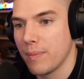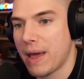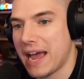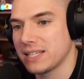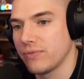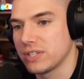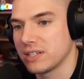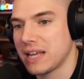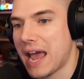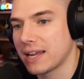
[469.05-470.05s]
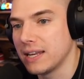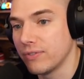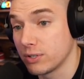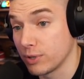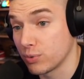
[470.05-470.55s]
Passive is attack and
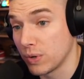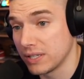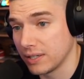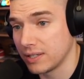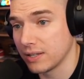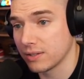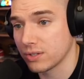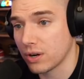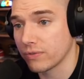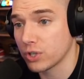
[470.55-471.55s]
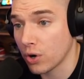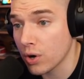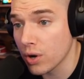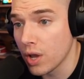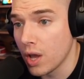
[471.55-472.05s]
defense plus 160 at the start of turn.